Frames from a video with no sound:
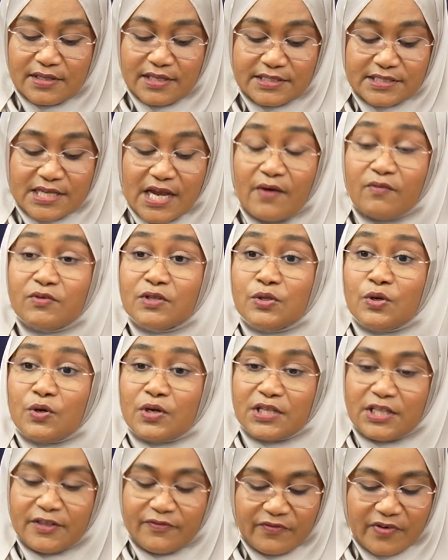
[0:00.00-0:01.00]
that our
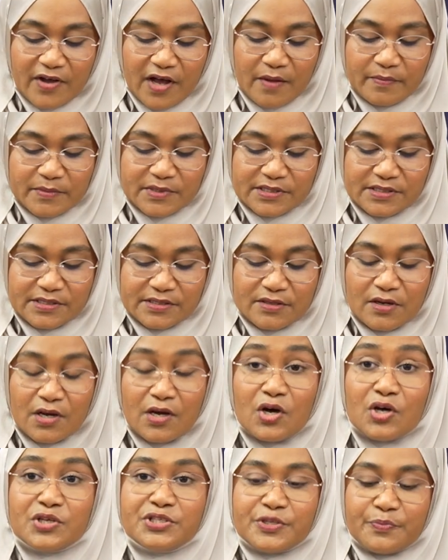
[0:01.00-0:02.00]
local farmers,
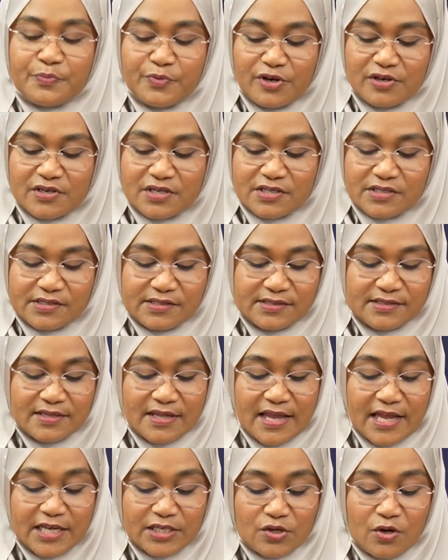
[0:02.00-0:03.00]
entrepreneurs,
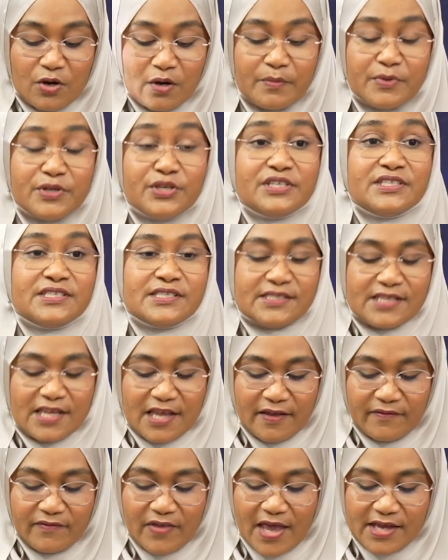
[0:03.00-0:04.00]
and communities
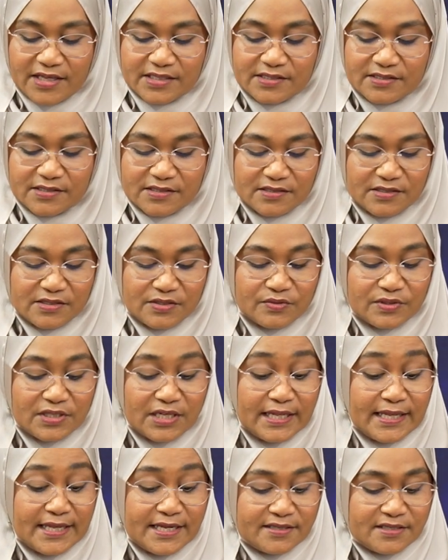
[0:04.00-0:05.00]
have access to the
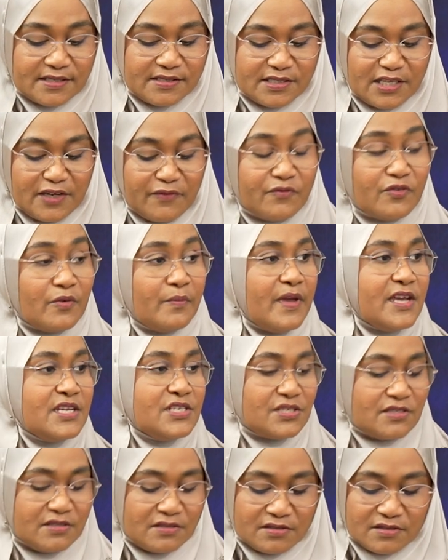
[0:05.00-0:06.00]
latest
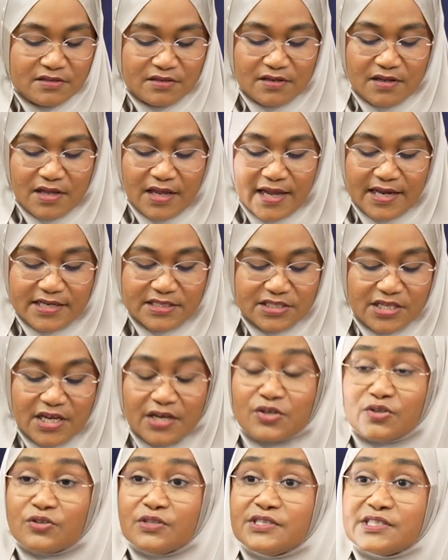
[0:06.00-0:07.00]
information and
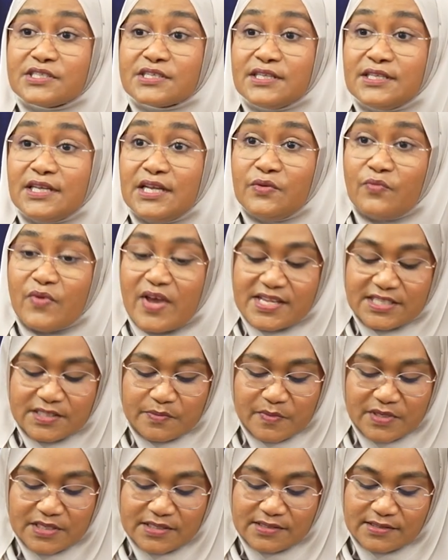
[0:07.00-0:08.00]
technological
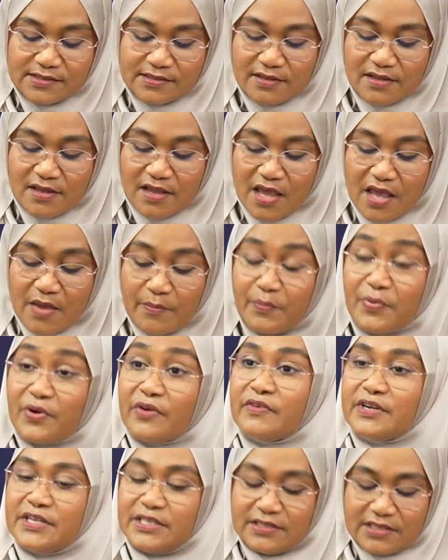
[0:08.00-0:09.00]
advancements,
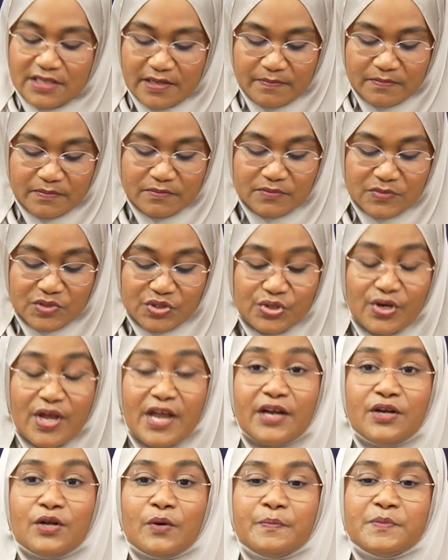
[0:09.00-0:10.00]
empowering them to
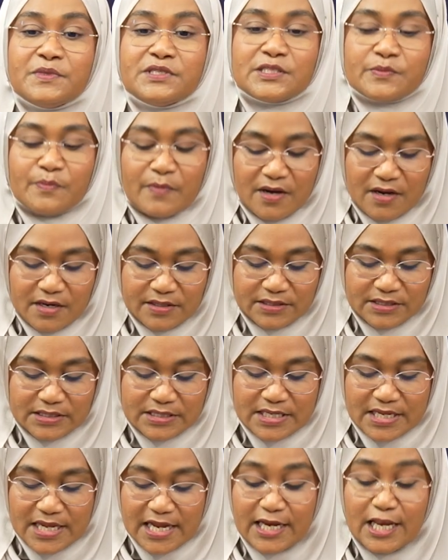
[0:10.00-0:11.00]
adopt smart
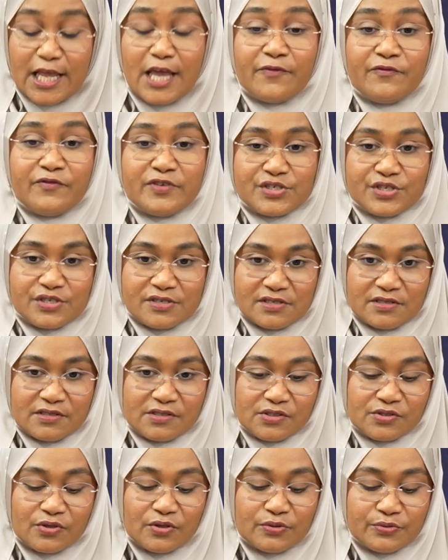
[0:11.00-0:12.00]
and efficient
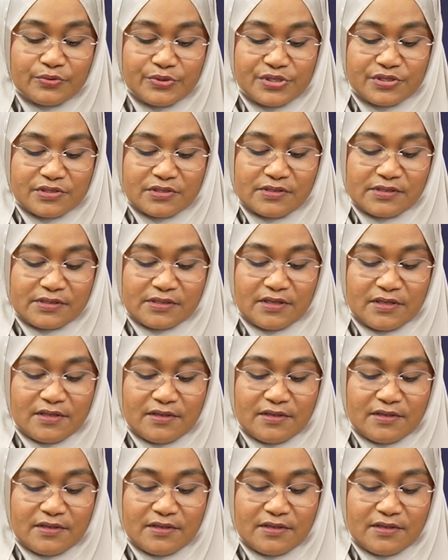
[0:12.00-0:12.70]
solutions.